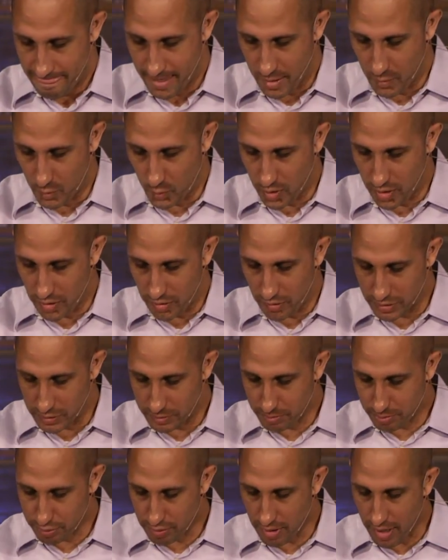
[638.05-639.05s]
And where there is
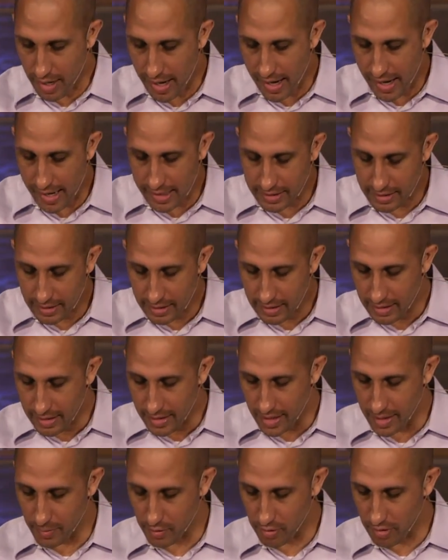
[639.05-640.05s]
pride,
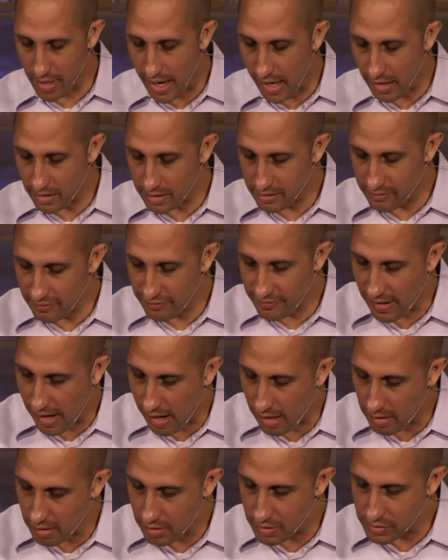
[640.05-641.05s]
immorality
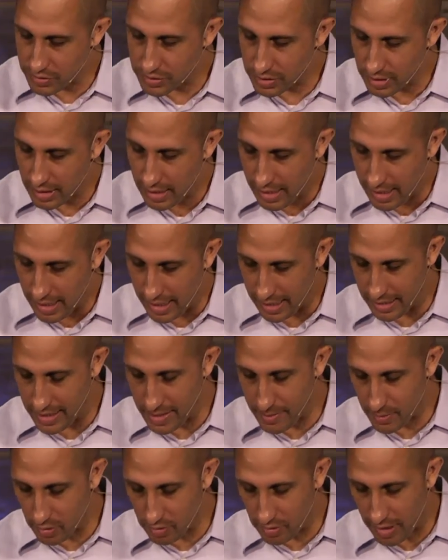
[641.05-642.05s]
follows, and
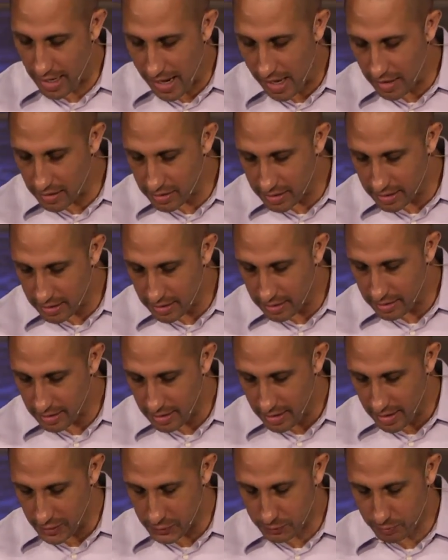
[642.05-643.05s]
immorality
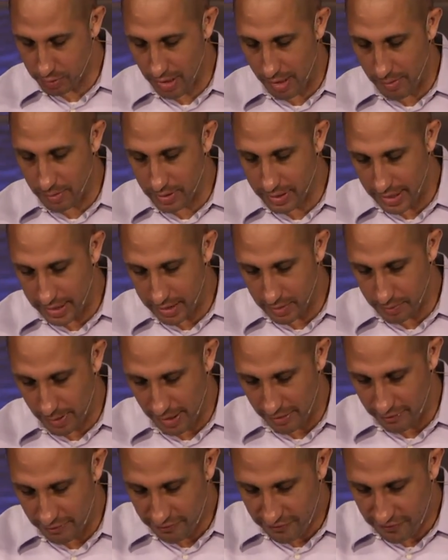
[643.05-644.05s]
is promulgated
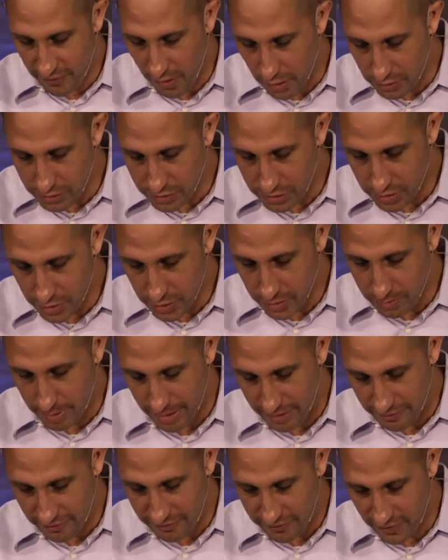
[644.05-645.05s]
by falsehood,
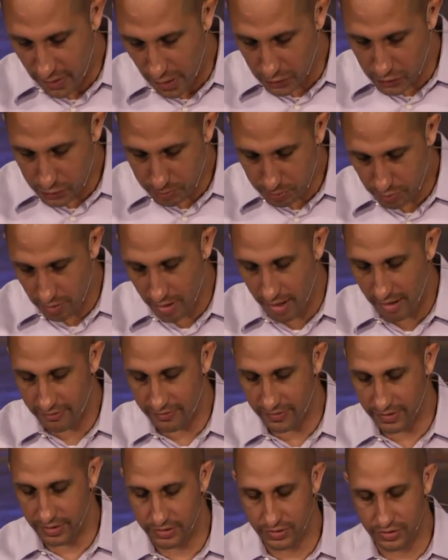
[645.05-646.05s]
by false
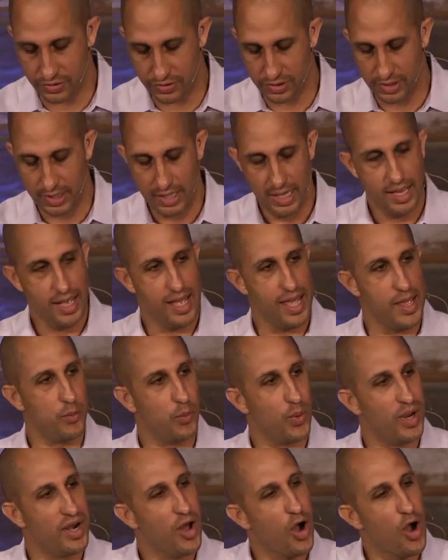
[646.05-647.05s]
prophets. And
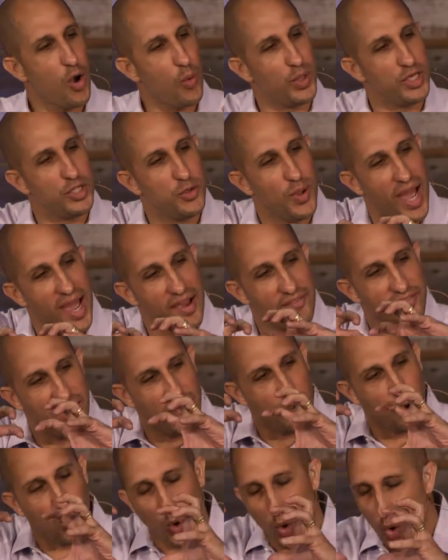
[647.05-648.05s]
when you have
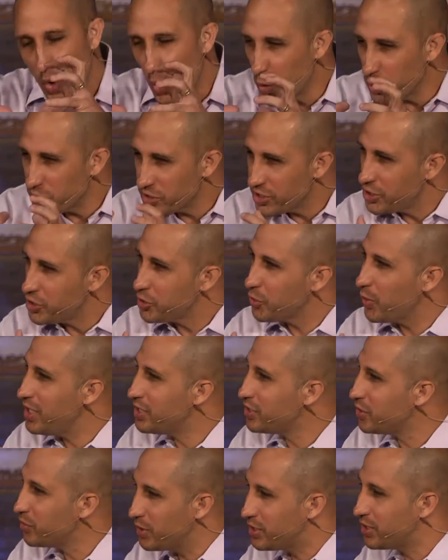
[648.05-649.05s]
that whole
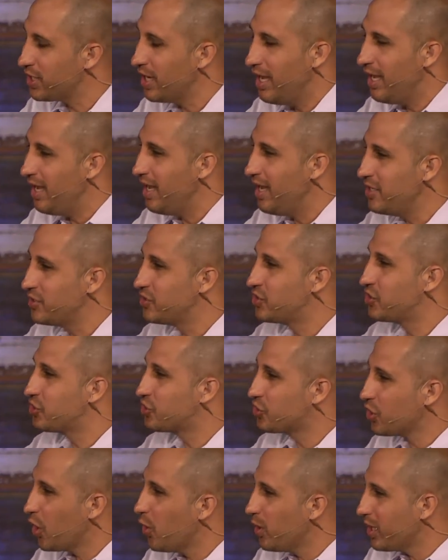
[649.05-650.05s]
situation, which is
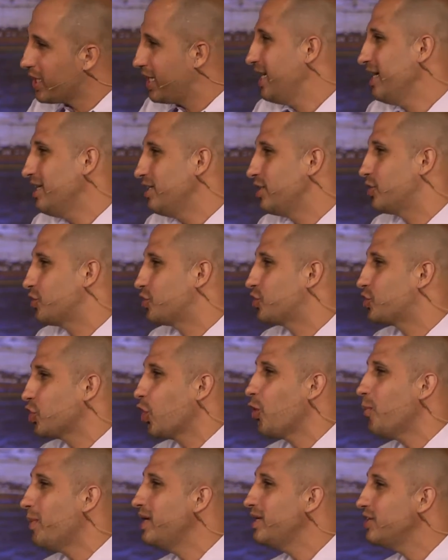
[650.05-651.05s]
so akin to
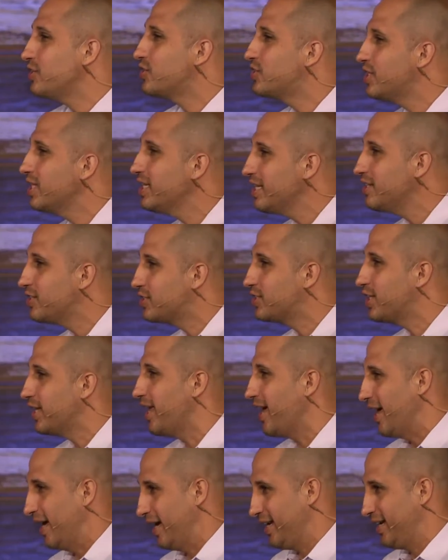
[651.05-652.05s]
so many cities
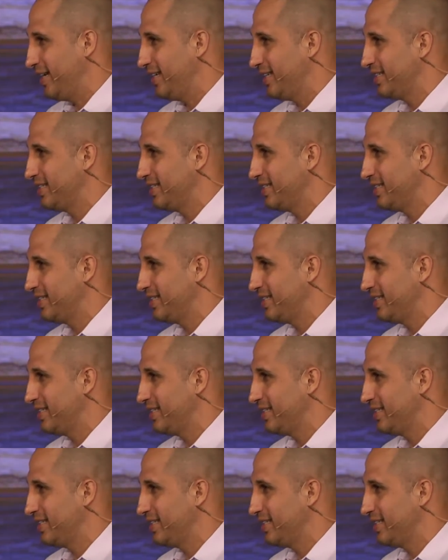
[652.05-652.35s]
today,